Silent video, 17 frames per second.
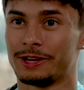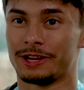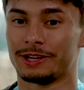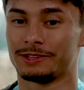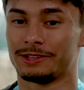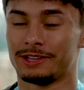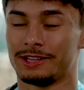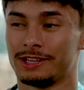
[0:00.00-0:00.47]

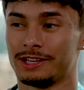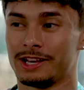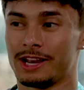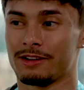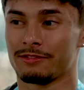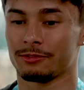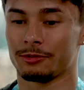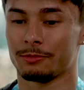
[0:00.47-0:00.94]
I'd
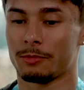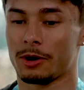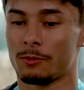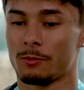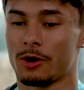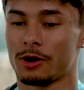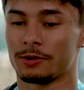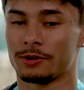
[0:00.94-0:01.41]
never in my
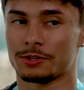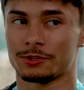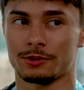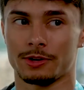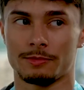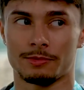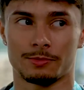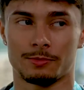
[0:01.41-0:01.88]
wildest
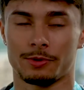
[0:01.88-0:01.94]
dreams